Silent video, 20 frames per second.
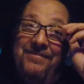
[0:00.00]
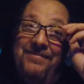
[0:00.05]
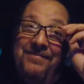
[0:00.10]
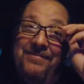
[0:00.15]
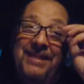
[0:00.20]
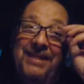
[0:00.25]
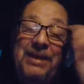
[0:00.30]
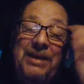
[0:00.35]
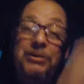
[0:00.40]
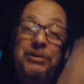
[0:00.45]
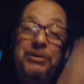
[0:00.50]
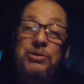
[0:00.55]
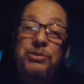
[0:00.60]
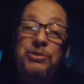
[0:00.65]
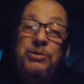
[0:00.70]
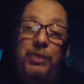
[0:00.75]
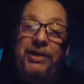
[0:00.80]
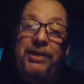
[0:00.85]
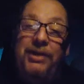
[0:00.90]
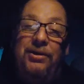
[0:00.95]
It was
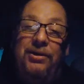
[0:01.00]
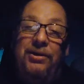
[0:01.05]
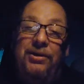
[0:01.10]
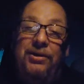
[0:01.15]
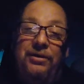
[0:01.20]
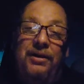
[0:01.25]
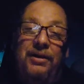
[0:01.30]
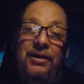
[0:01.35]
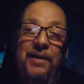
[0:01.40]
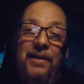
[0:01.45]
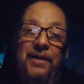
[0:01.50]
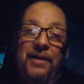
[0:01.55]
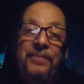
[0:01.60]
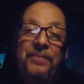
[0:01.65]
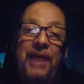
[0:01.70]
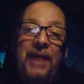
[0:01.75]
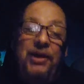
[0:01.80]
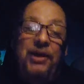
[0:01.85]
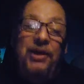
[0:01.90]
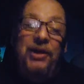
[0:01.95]
weird.
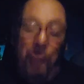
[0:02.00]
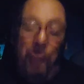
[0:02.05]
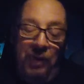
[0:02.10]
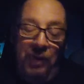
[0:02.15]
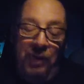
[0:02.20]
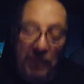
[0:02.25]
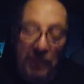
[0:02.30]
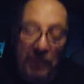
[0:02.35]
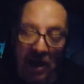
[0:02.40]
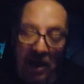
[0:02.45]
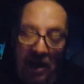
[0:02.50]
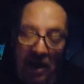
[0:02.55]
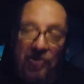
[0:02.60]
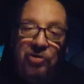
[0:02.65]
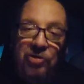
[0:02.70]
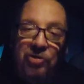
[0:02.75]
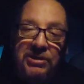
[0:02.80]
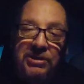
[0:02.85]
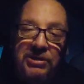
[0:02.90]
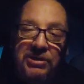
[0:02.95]
I know I would not
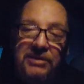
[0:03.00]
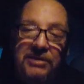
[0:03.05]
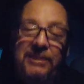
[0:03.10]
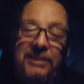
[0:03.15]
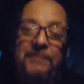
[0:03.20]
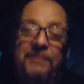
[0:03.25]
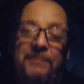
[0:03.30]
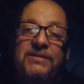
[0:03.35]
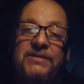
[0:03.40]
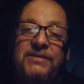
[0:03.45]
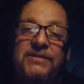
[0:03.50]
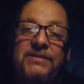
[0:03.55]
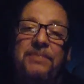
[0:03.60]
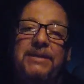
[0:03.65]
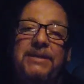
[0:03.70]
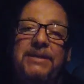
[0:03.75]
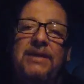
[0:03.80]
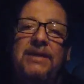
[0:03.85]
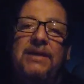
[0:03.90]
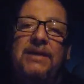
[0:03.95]
go to sleep if
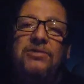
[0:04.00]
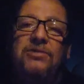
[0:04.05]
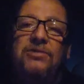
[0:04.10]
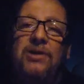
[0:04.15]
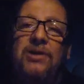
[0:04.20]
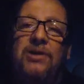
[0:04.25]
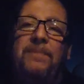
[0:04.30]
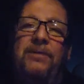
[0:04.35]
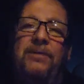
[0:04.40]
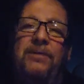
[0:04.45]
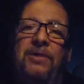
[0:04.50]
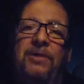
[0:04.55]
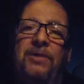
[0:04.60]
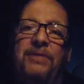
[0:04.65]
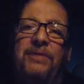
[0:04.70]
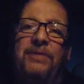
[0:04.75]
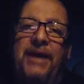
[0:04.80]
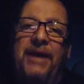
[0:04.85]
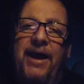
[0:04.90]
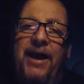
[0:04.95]
something's out stomping
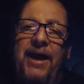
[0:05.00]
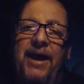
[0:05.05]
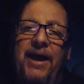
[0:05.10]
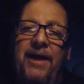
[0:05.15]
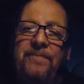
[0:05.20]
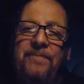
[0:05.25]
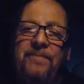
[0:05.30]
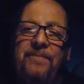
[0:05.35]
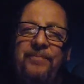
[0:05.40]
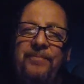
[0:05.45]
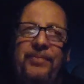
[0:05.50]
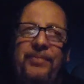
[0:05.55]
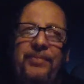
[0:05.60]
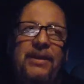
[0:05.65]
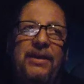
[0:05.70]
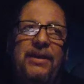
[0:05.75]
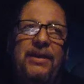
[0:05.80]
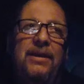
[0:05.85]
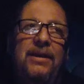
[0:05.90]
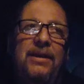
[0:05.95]
around the camp.
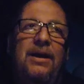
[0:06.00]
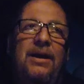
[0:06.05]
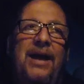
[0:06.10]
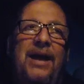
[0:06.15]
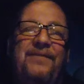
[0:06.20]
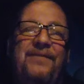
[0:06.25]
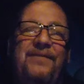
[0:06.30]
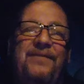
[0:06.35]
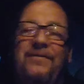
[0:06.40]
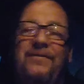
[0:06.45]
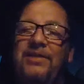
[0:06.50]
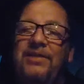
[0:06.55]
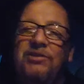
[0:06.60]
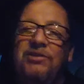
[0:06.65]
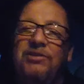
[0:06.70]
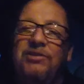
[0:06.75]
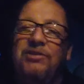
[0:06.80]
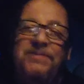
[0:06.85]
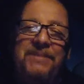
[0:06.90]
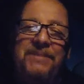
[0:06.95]

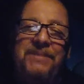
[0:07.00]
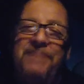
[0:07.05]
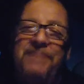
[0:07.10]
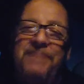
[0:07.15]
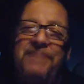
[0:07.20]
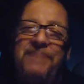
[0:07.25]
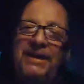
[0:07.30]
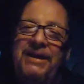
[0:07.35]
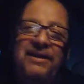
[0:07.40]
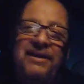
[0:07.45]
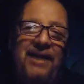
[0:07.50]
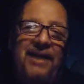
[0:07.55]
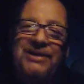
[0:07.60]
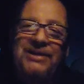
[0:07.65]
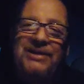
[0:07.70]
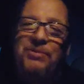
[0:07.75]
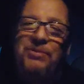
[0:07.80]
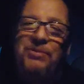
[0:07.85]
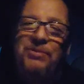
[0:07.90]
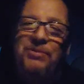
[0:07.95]
There's been many a
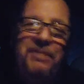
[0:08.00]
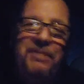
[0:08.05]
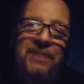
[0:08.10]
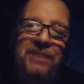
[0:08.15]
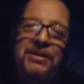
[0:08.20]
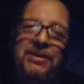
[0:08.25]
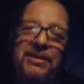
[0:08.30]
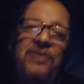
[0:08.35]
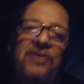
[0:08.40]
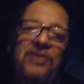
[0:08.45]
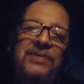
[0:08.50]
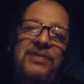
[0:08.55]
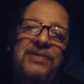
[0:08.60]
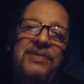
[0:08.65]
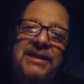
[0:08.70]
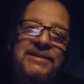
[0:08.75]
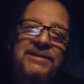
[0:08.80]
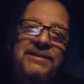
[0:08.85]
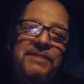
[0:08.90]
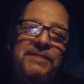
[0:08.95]
nights we've been up there and
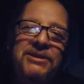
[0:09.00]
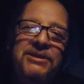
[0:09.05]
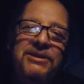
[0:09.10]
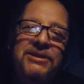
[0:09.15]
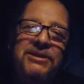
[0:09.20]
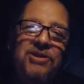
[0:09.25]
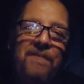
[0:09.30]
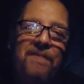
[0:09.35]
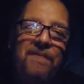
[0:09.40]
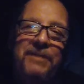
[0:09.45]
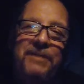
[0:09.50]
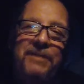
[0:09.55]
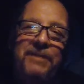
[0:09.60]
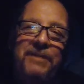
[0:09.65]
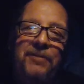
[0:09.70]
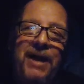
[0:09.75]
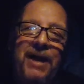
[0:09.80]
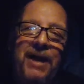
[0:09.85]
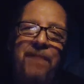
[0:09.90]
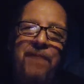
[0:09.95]
things have been stomping
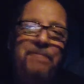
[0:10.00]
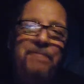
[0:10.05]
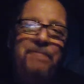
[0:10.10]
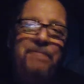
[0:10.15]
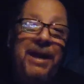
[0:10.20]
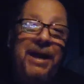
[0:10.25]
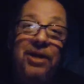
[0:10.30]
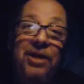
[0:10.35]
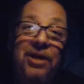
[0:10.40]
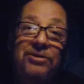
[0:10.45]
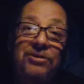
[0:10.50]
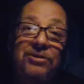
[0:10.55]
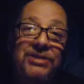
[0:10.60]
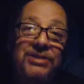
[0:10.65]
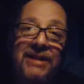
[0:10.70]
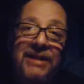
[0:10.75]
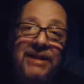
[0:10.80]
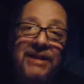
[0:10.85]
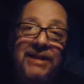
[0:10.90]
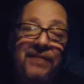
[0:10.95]
around,
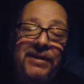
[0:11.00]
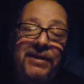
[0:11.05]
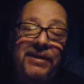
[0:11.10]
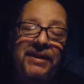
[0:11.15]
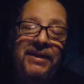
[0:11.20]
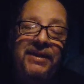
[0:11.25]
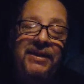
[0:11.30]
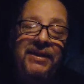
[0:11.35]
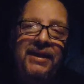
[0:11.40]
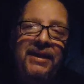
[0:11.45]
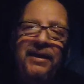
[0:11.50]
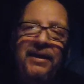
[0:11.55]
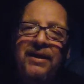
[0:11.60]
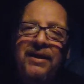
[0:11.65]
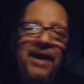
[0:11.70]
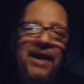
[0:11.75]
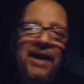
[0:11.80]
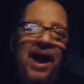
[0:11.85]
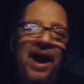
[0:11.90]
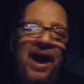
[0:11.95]
bears and everything.
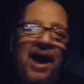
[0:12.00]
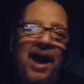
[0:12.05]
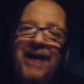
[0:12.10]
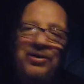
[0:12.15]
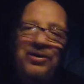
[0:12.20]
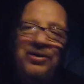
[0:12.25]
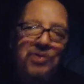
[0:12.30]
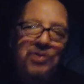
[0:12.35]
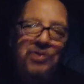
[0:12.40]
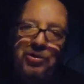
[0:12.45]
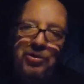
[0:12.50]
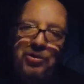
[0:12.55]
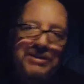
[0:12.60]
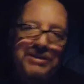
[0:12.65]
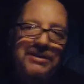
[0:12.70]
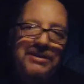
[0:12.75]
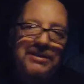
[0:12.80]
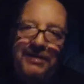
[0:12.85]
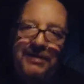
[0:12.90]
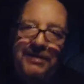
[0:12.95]
I don't go to
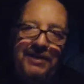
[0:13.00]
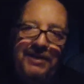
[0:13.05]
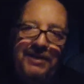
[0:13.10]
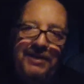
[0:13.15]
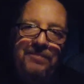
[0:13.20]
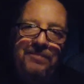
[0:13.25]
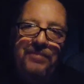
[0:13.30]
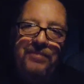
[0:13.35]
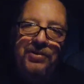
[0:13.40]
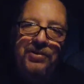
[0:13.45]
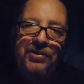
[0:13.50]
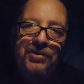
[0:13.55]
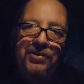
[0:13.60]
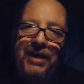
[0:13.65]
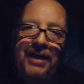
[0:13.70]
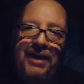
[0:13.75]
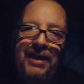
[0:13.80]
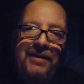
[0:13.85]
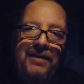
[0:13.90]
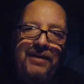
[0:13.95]
sleep,
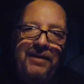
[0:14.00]
okay?